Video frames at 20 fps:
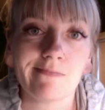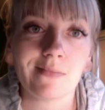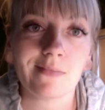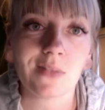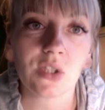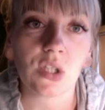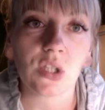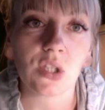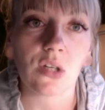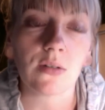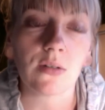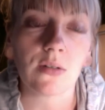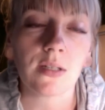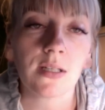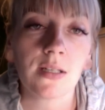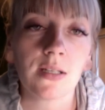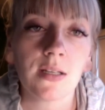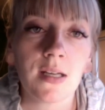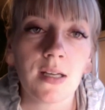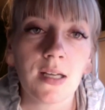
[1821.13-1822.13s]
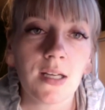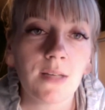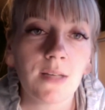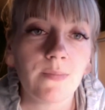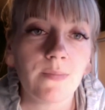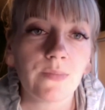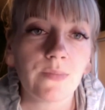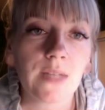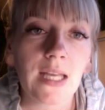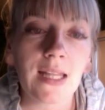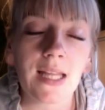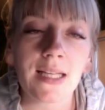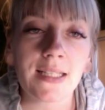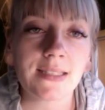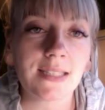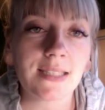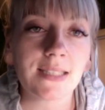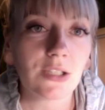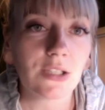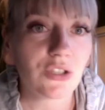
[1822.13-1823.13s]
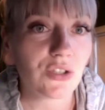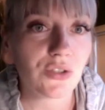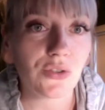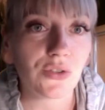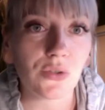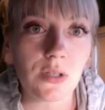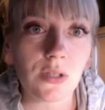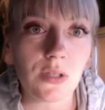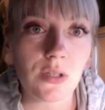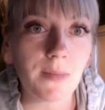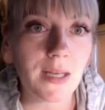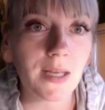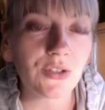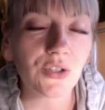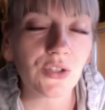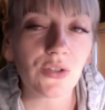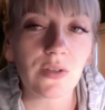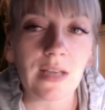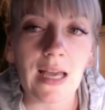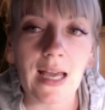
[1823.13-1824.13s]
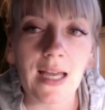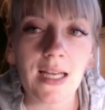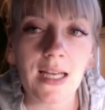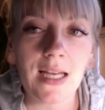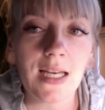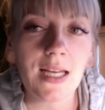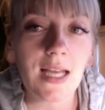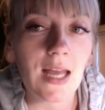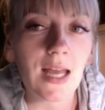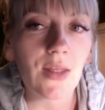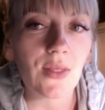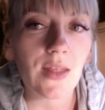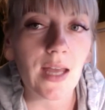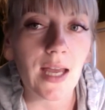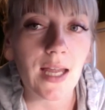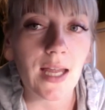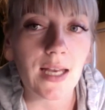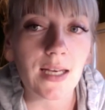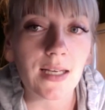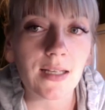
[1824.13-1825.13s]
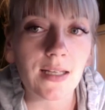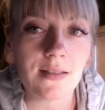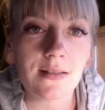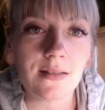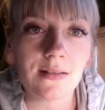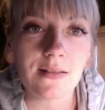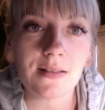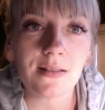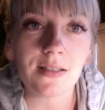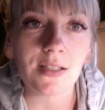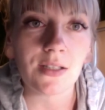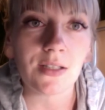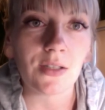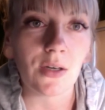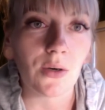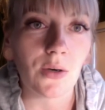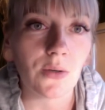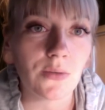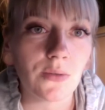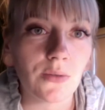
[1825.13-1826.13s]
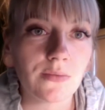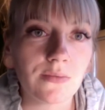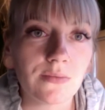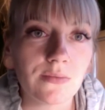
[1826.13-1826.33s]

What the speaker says: So, and like I said, just do the best you can, and then, you know,